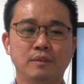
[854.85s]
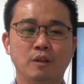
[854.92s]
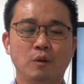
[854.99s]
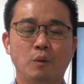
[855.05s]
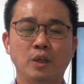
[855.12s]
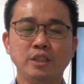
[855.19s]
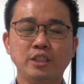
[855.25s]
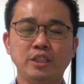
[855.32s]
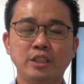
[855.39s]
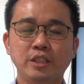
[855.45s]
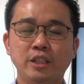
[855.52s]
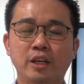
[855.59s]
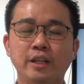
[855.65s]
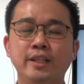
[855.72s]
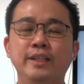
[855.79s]
watching
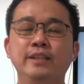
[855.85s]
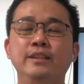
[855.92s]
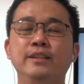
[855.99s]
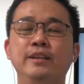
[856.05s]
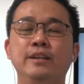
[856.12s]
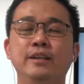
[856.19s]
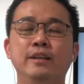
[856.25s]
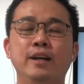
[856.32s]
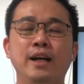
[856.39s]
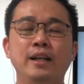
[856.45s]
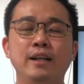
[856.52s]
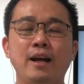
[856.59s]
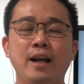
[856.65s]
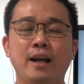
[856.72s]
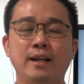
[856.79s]
your inhale and
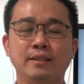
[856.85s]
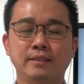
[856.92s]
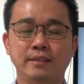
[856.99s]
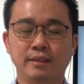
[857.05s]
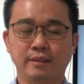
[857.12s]
your exhale.